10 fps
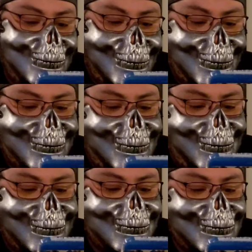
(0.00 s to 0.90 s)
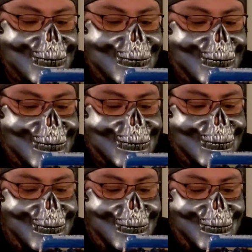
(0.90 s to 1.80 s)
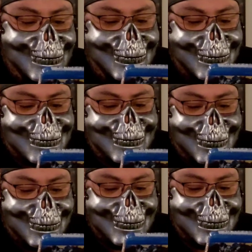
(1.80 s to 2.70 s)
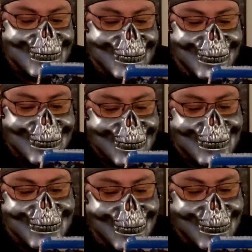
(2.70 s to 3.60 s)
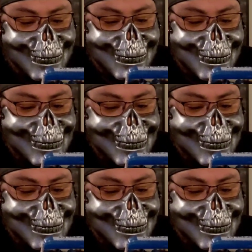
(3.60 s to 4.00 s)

are back in high-octane Resident Evil style.